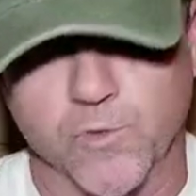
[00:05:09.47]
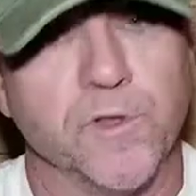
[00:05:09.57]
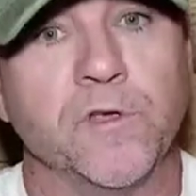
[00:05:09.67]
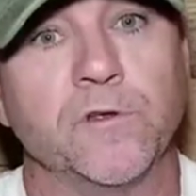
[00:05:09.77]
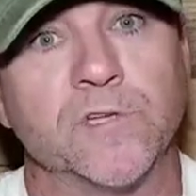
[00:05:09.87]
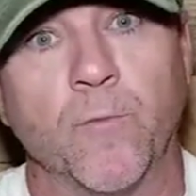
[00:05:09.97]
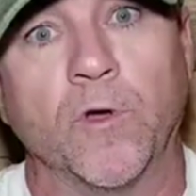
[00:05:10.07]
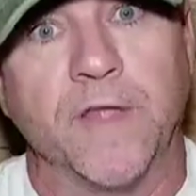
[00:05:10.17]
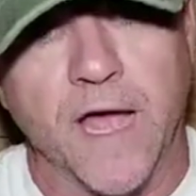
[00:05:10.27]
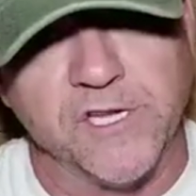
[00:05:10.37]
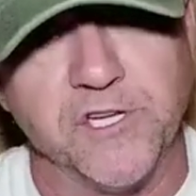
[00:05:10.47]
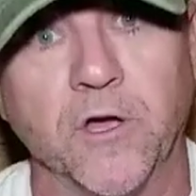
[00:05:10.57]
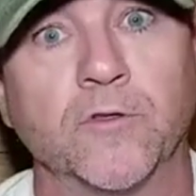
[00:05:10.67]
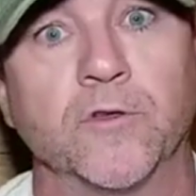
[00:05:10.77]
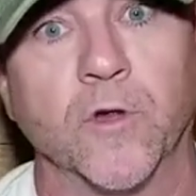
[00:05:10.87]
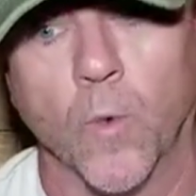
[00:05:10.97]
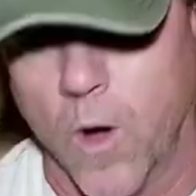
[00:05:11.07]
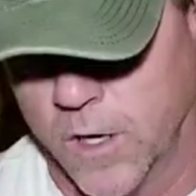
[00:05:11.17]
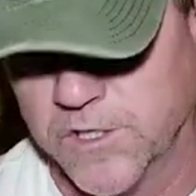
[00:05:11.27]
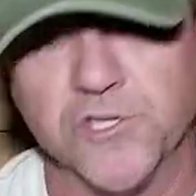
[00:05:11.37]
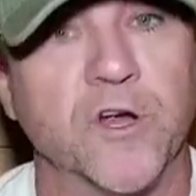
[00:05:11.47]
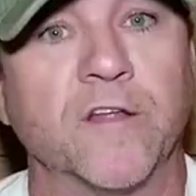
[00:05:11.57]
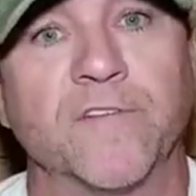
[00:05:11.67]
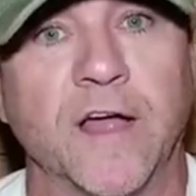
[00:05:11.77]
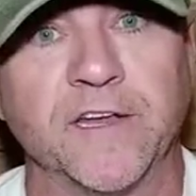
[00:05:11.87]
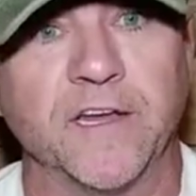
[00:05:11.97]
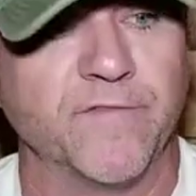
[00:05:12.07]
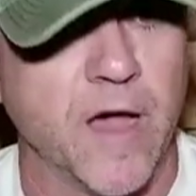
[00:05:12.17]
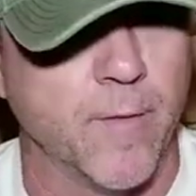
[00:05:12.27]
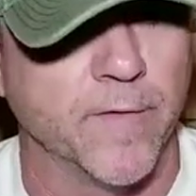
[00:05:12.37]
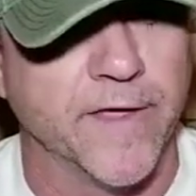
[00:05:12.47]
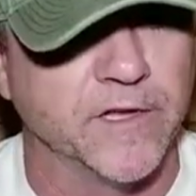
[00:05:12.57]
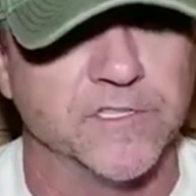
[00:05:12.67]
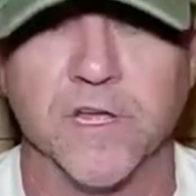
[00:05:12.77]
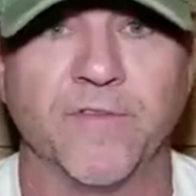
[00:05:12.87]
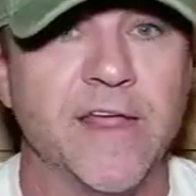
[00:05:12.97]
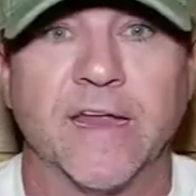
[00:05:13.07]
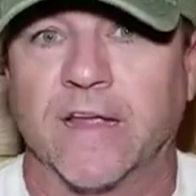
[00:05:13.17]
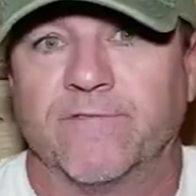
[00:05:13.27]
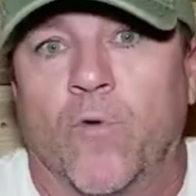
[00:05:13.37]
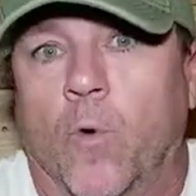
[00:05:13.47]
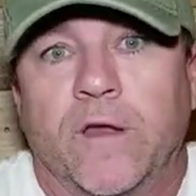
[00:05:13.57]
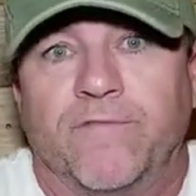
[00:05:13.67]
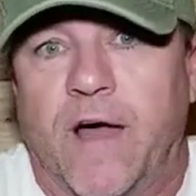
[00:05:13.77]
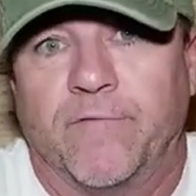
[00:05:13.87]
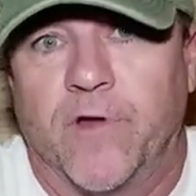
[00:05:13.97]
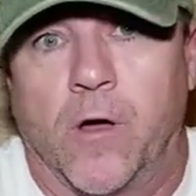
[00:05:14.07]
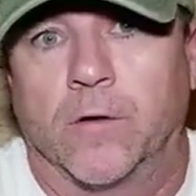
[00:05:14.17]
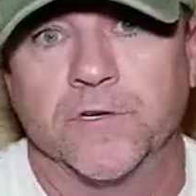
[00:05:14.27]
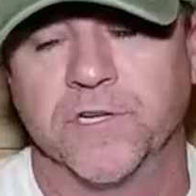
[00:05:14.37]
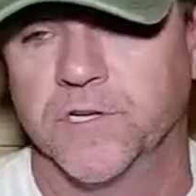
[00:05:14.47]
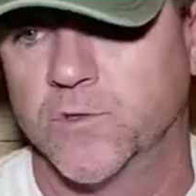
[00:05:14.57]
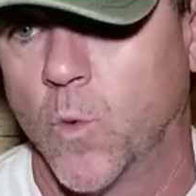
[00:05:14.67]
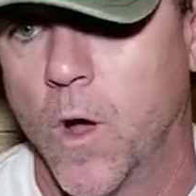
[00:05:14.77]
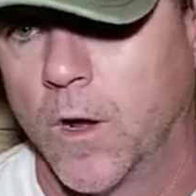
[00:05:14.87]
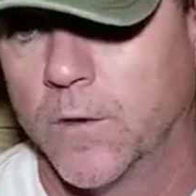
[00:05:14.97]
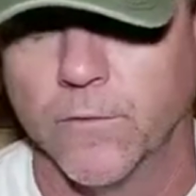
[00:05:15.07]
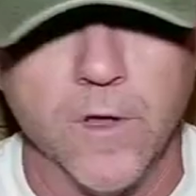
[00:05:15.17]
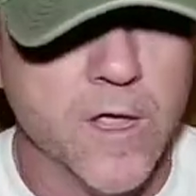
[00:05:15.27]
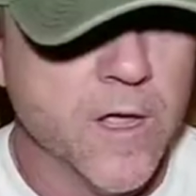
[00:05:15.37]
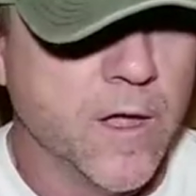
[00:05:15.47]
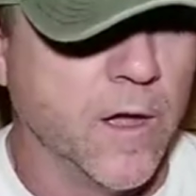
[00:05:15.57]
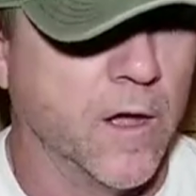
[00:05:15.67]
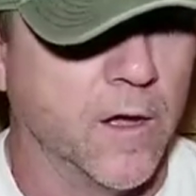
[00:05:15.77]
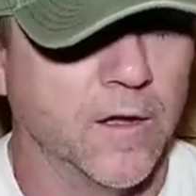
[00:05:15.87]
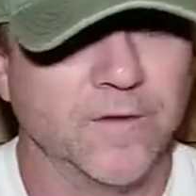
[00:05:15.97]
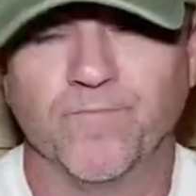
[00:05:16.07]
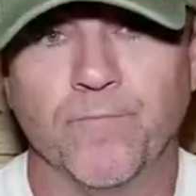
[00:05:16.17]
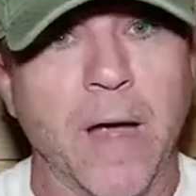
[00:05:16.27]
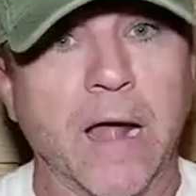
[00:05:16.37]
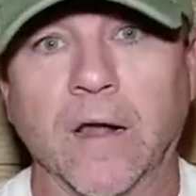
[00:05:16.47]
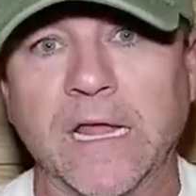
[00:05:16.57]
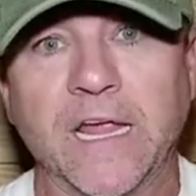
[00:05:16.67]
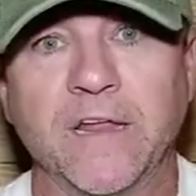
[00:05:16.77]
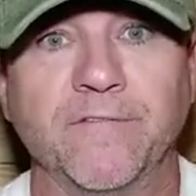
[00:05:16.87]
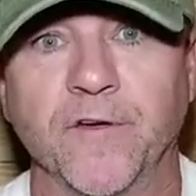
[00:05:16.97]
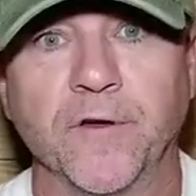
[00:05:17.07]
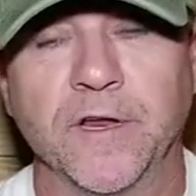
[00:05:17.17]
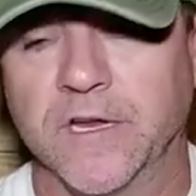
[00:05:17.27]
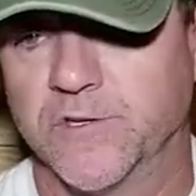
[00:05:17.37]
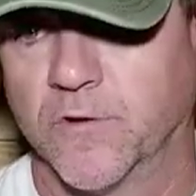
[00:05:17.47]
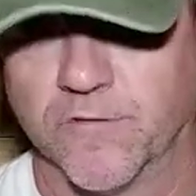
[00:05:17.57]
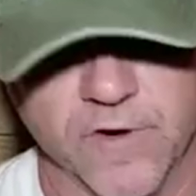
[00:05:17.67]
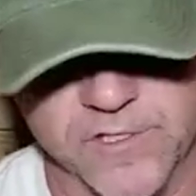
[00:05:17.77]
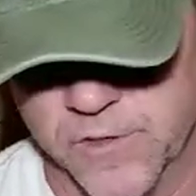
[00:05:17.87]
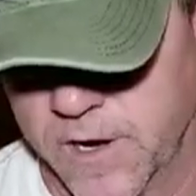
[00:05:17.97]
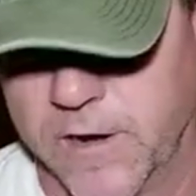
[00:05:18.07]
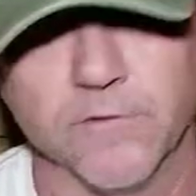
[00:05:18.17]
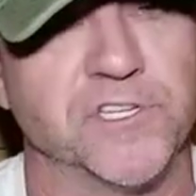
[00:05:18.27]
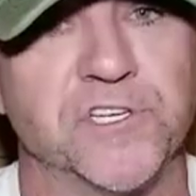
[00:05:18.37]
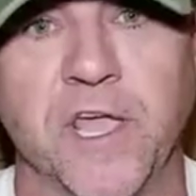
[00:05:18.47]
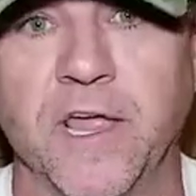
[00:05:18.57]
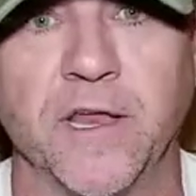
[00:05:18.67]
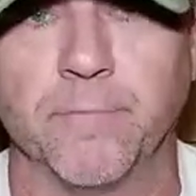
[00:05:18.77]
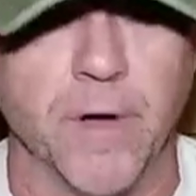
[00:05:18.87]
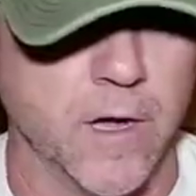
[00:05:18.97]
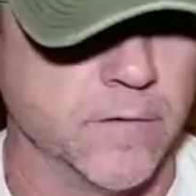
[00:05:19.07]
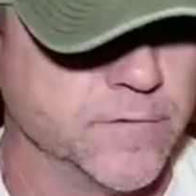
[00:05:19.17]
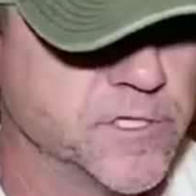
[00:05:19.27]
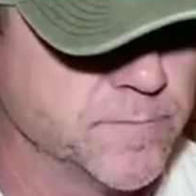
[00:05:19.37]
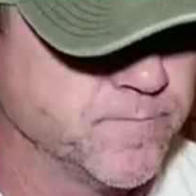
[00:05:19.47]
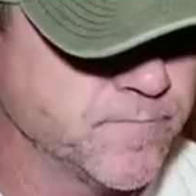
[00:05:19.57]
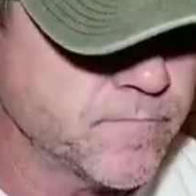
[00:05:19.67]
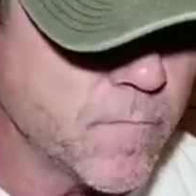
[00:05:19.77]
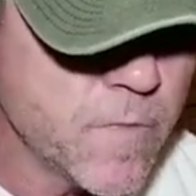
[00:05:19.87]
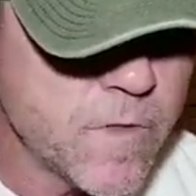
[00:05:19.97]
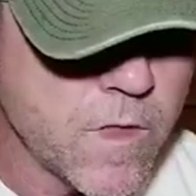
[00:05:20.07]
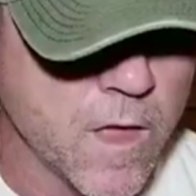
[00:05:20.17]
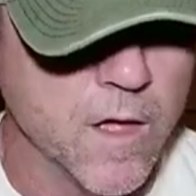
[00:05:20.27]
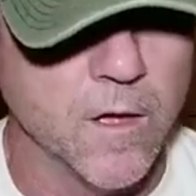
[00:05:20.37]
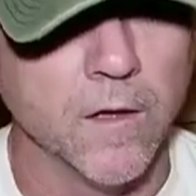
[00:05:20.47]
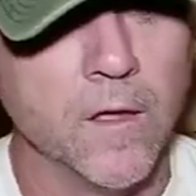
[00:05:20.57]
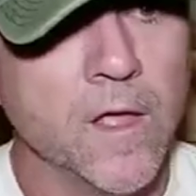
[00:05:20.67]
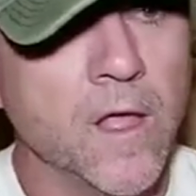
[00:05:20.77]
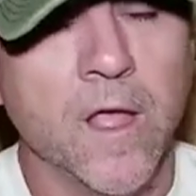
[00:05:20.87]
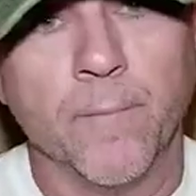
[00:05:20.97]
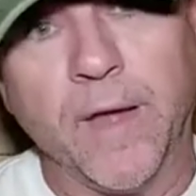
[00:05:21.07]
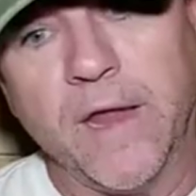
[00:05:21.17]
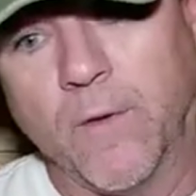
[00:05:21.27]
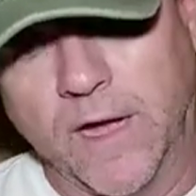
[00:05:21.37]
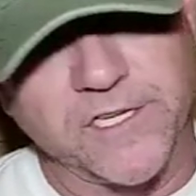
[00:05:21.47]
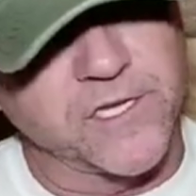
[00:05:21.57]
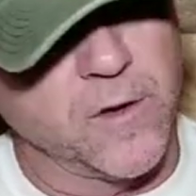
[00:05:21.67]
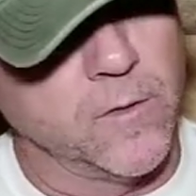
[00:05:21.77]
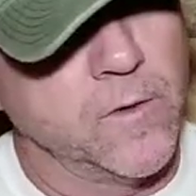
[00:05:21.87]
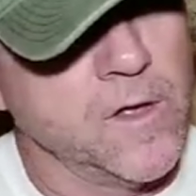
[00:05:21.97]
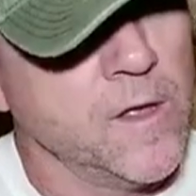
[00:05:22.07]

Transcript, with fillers: when you someone dies, you go through their wallet, you try to identify them, all that good stuff. And he had like forty-five dollars in his wallet, uh, barely any food in his refrigerator. He was skin and bones. Uh, but anyway, so